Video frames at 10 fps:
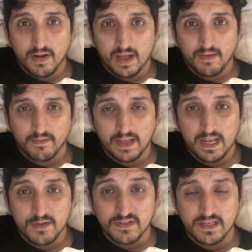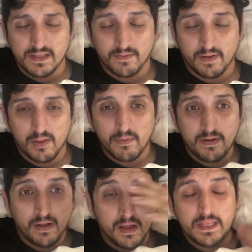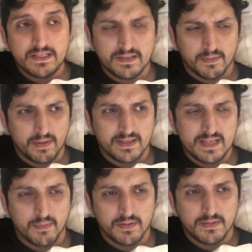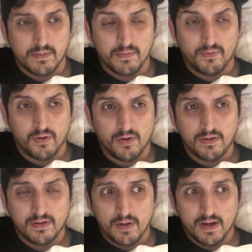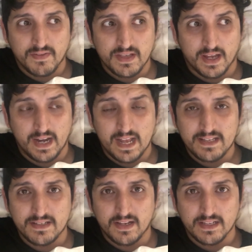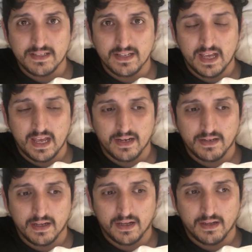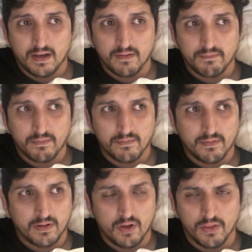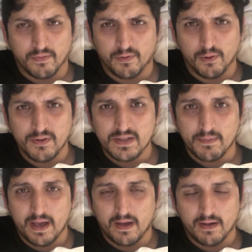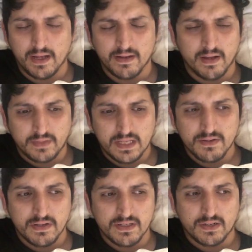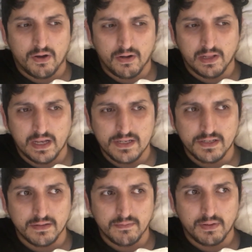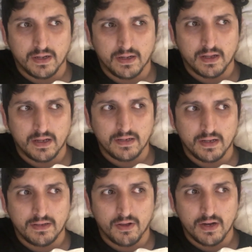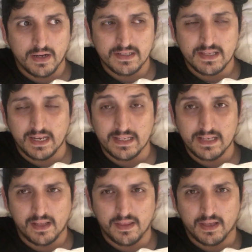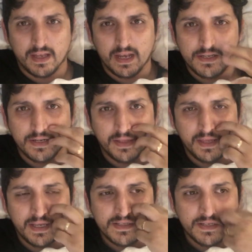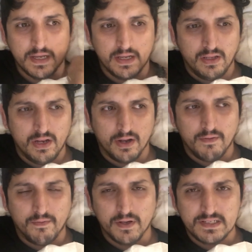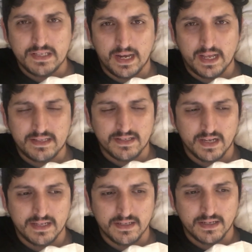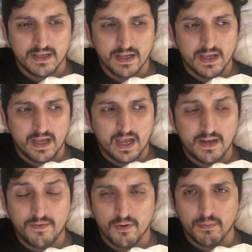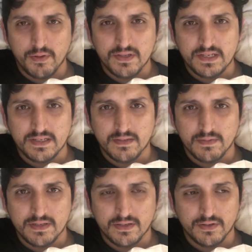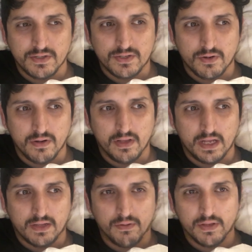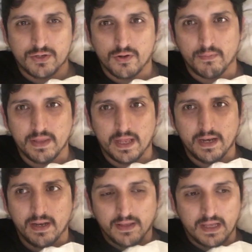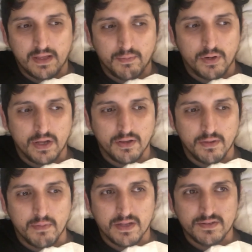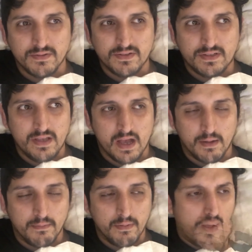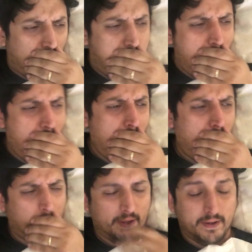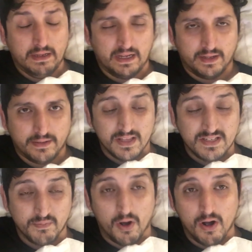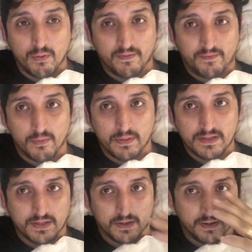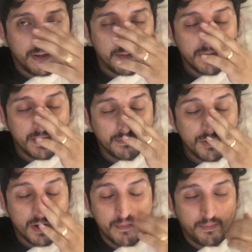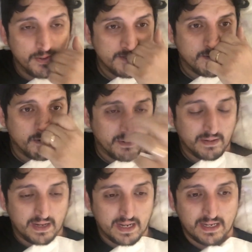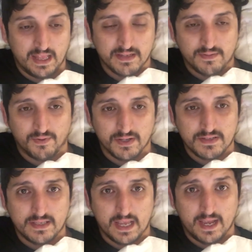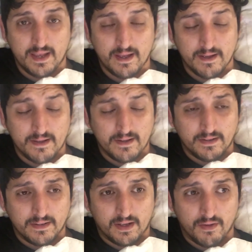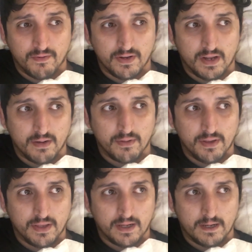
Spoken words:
I have an interesting development. This is something that's happened to me before when I've started exercising and I've got the flu somehow, and there's always a correlation, but I don't understand exactly the connection. I think it's, you first start exercising and if your immune system isn't too strong, like all the trauma that you're putting on your muscles, yeah. Tomorrow we're filming, so I'm going to try and push through and get this first day over and done with.